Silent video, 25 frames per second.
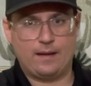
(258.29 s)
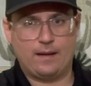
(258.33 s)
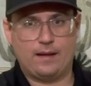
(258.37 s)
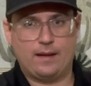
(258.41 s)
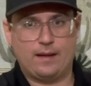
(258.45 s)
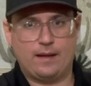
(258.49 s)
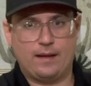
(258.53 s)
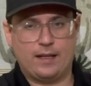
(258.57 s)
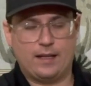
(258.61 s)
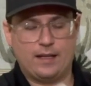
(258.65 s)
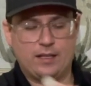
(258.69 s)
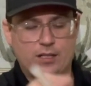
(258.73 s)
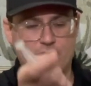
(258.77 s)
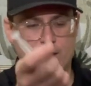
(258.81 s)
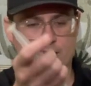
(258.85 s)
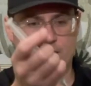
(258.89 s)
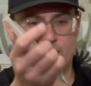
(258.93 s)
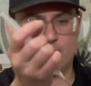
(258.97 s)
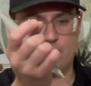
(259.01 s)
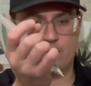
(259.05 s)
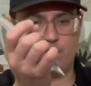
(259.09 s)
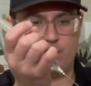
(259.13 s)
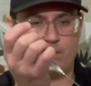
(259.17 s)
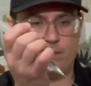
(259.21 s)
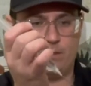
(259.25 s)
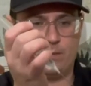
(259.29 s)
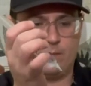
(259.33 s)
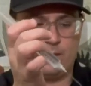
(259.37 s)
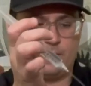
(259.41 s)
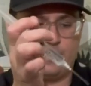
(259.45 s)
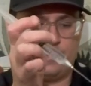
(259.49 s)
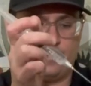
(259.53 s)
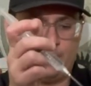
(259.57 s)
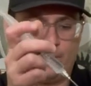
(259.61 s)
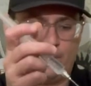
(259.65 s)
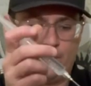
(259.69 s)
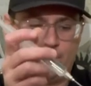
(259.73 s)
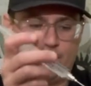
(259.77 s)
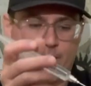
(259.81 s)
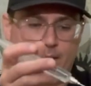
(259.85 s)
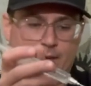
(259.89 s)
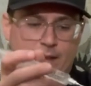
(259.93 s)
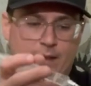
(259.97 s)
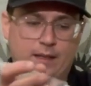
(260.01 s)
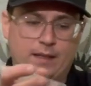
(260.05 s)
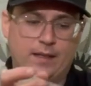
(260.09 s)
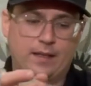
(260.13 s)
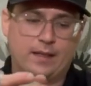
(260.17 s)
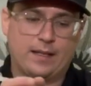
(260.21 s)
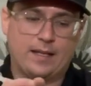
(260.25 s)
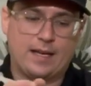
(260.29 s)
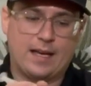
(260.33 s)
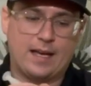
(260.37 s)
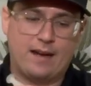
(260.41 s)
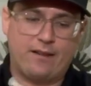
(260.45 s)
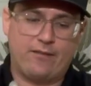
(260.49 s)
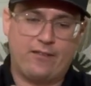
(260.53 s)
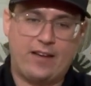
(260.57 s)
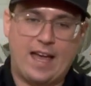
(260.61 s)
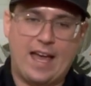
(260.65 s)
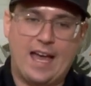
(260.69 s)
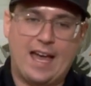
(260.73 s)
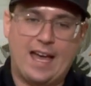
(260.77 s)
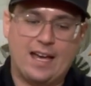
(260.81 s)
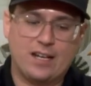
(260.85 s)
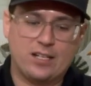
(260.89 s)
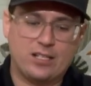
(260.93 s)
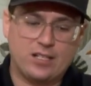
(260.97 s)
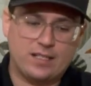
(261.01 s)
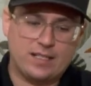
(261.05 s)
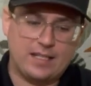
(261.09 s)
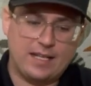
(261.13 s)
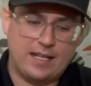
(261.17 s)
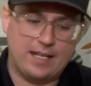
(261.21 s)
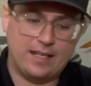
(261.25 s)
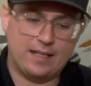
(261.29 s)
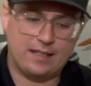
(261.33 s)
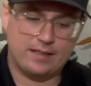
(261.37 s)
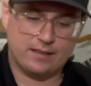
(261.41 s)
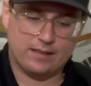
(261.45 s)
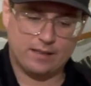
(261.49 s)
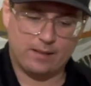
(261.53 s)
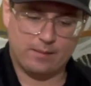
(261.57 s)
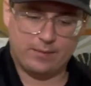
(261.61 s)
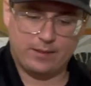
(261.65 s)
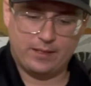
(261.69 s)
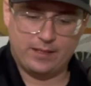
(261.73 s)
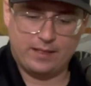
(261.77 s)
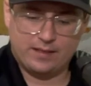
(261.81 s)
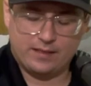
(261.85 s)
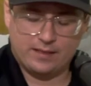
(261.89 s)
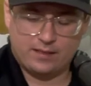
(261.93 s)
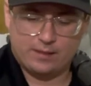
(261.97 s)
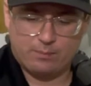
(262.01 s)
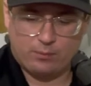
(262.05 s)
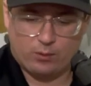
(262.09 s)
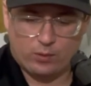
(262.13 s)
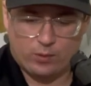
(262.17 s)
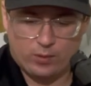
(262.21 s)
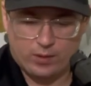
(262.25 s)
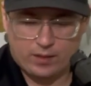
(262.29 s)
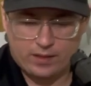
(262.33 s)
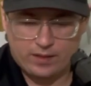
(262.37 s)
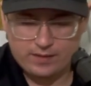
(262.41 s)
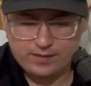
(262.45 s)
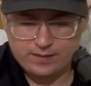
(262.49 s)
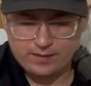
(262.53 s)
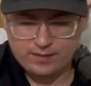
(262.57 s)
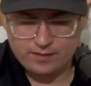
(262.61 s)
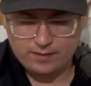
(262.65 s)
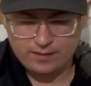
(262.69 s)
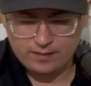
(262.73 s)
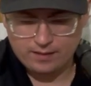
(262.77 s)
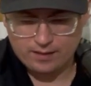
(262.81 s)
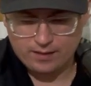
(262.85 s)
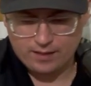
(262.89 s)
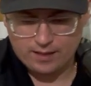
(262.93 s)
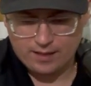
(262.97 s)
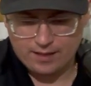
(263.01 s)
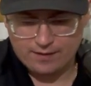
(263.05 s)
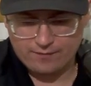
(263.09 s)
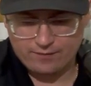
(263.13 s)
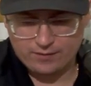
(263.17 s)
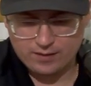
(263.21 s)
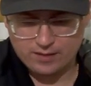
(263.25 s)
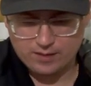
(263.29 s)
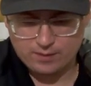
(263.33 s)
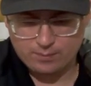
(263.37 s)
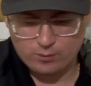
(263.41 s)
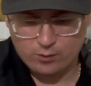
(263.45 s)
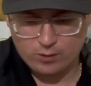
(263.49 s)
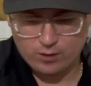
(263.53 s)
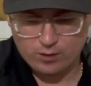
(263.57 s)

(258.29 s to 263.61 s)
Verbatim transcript: and just kind of agitate some of these spores off the spore